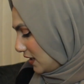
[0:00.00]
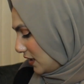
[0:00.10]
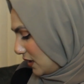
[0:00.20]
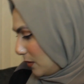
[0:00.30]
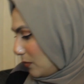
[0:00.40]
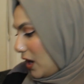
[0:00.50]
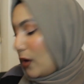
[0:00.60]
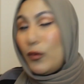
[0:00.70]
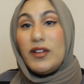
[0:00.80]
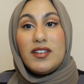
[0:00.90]

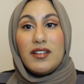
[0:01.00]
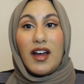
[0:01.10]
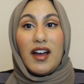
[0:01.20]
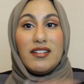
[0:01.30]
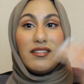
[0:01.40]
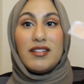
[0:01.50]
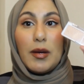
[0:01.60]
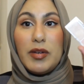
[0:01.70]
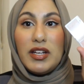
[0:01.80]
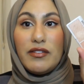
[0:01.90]
I
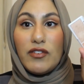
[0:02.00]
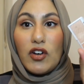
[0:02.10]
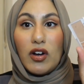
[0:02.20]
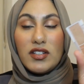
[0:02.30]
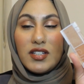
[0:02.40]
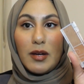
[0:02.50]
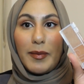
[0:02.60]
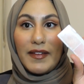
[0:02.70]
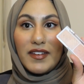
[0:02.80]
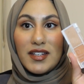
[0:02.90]
completely forgot
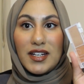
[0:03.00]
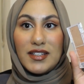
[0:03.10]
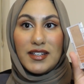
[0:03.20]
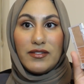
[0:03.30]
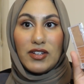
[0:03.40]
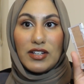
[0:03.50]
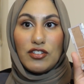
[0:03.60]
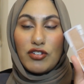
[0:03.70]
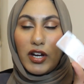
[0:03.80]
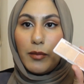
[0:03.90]
about this and I didn't even get to
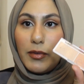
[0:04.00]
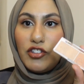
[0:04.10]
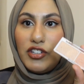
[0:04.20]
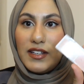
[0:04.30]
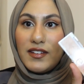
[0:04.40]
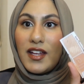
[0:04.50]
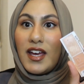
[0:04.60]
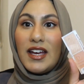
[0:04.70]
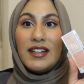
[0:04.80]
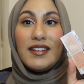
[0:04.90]
try it on my cheeks.
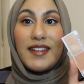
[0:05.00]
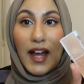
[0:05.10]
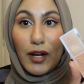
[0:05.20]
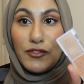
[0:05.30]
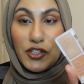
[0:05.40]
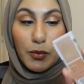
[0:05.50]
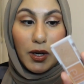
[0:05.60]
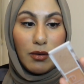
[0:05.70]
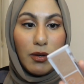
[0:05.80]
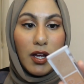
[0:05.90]
This e.l.f.
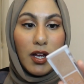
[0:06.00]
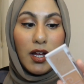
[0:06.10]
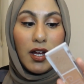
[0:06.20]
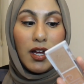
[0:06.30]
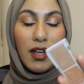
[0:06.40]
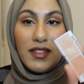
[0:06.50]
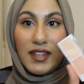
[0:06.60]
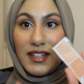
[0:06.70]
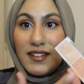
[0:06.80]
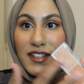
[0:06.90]
Duo.
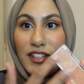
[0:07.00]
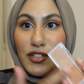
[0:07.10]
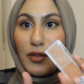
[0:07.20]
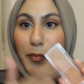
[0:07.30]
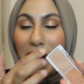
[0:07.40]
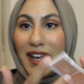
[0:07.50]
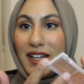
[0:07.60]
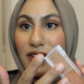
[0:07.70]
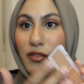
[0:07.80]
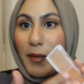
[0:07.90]
These little
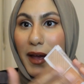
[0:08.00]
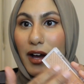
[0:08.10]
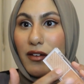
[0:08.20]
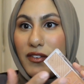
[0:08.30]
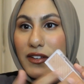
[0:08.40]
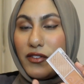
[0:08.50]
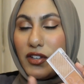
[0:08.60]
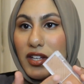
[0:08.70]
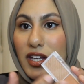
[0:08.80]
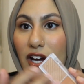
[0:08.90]
palettes from e.l.f.,
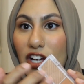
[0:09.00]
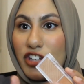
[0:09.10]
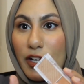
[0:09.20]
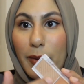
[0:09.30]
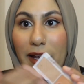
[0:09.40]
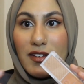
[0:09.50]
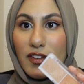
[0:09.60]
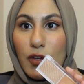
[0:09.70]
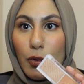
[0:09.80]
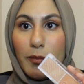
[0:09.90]
even the eyeshadow palettes are
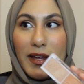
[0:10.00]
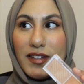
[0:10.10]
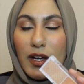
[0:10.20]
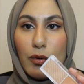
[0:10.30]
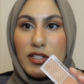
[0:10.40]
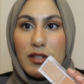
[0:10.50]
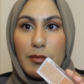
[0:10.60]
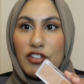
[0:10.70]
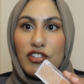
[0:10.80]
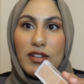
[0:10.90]
so amazing. I wanted to
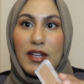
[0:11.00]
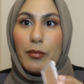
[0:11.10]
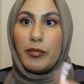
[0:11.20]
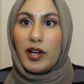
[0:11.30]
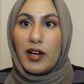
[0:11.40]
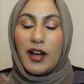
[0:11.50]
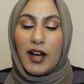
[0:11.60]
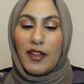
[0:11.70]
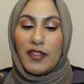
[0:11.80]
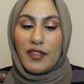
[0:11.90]
mention them, but
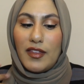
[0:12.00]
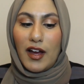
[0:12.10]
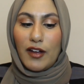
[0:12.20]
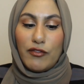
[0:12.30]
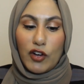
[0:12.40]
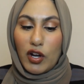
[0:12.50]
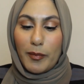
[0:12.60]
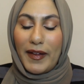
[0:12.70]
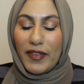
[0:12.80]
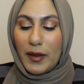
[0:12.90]
I forgot
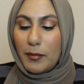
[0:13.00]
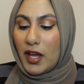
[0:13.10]
about them.